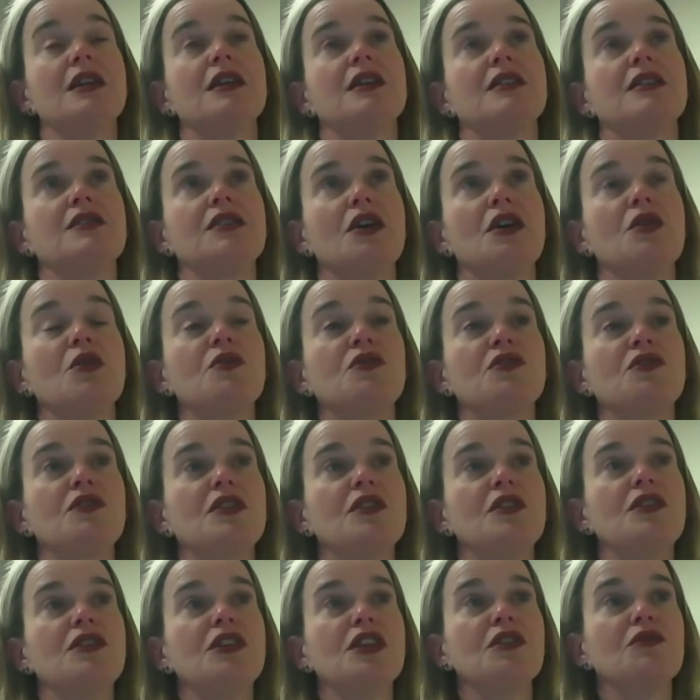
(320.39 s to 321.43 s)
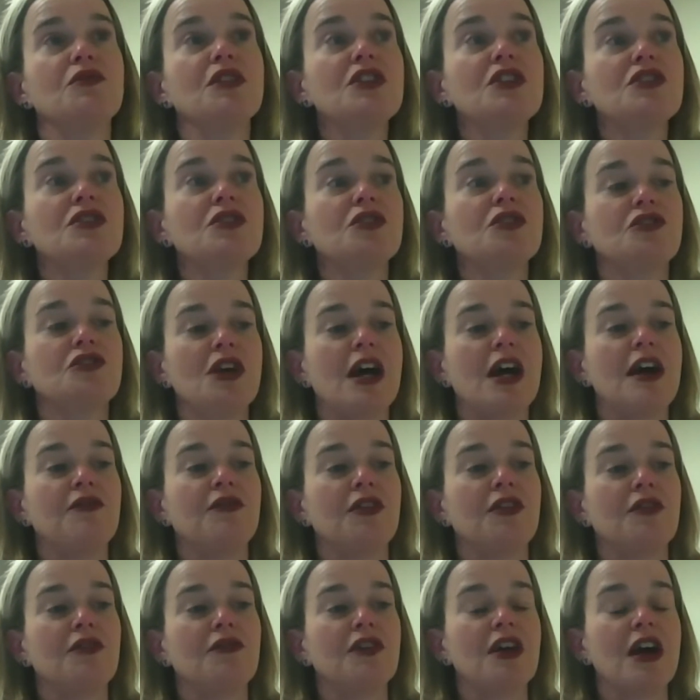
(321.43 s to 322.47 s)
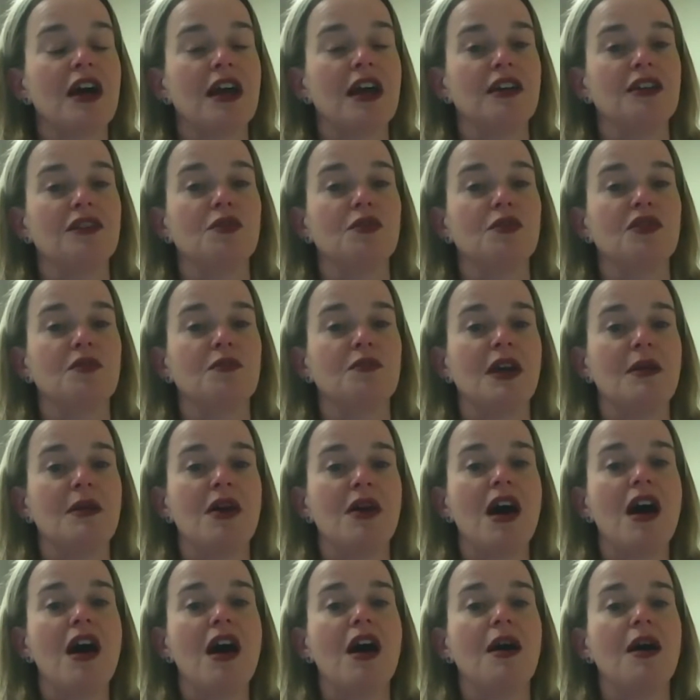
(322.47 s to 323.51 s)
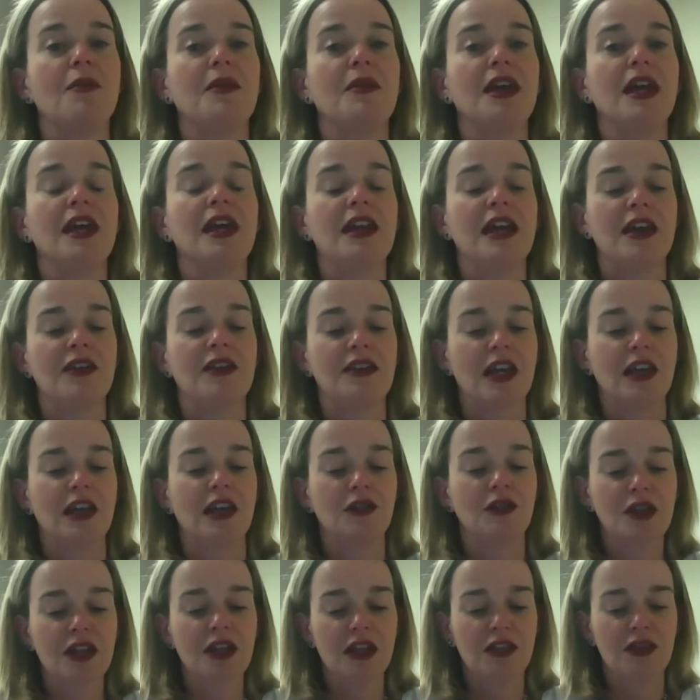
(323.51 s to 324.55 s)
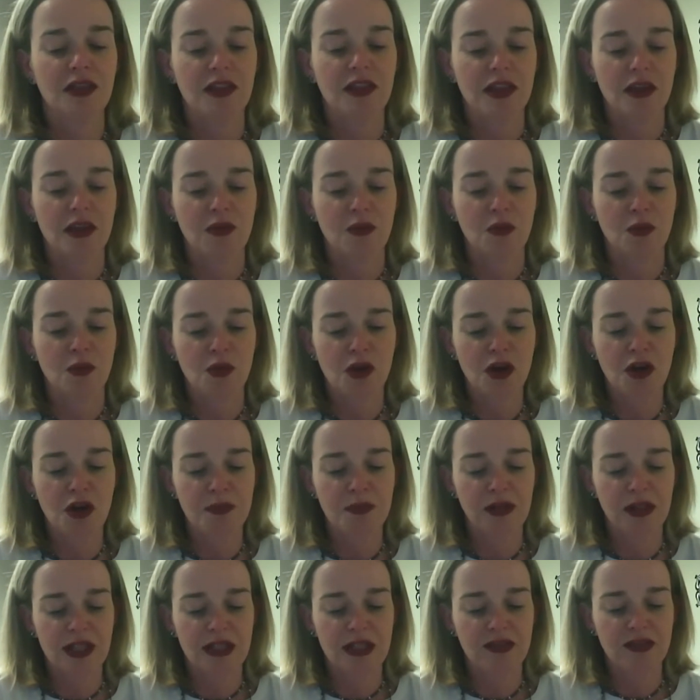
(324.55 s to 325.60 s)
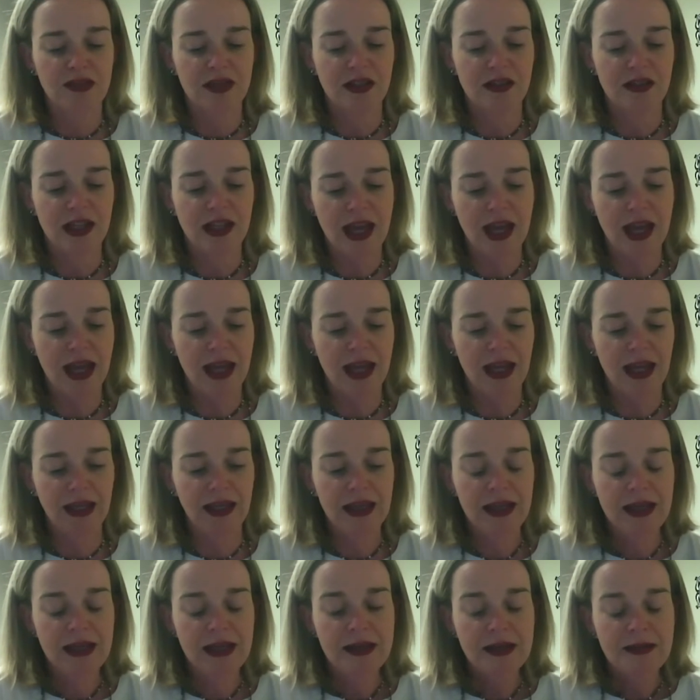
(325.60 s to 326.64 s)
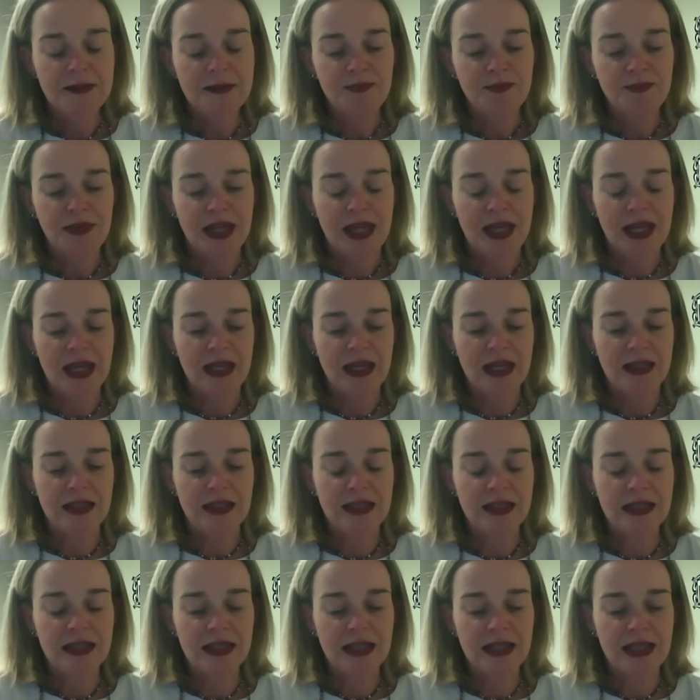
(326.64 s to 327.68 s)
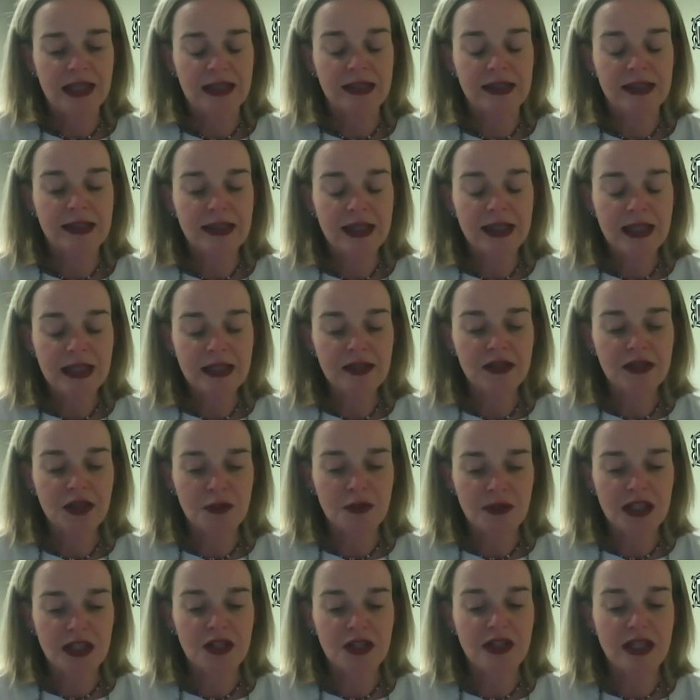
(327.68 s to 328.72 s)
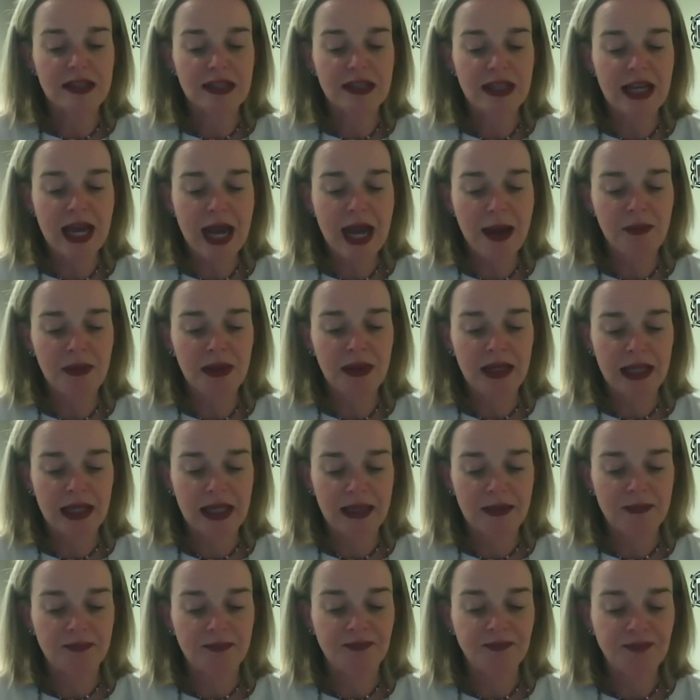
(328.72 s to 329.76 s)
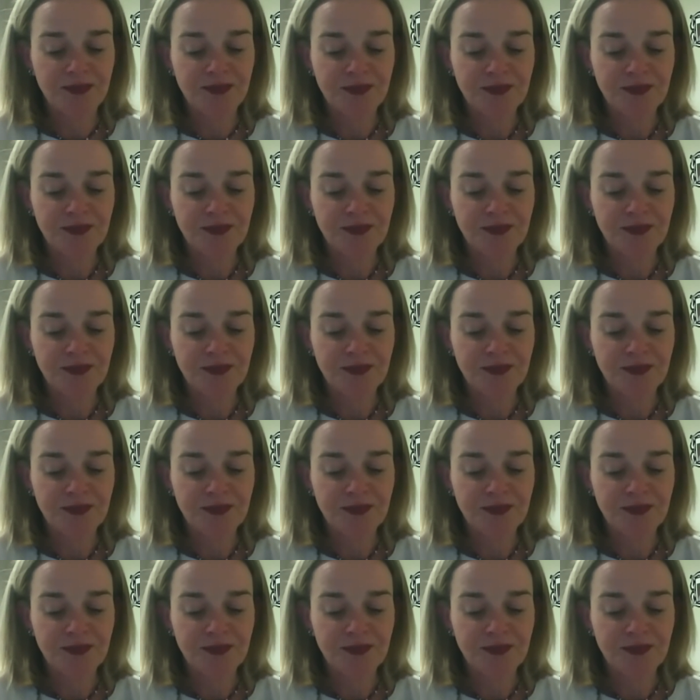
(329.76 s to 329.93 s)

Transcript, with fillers: So the original driver of kindness was my mom. And as I look at the workplace today and and see so much that's happening,